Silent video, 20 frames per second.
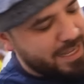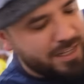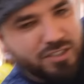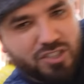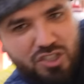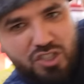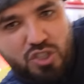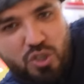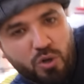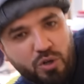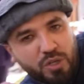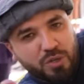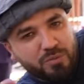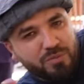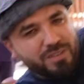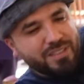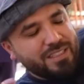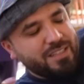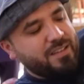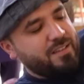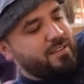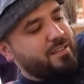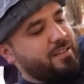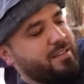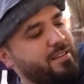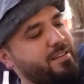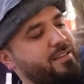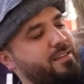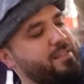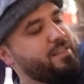show you.
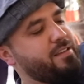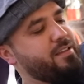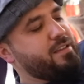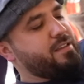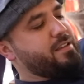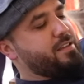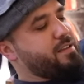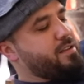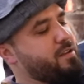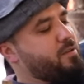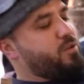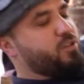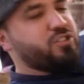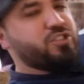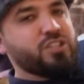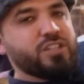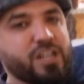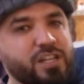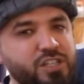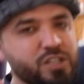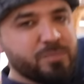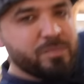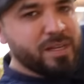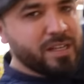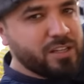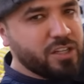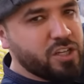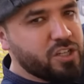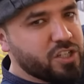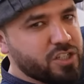Once you're done your
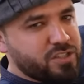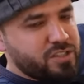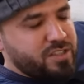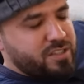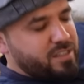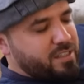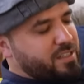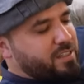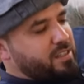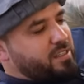meal, you just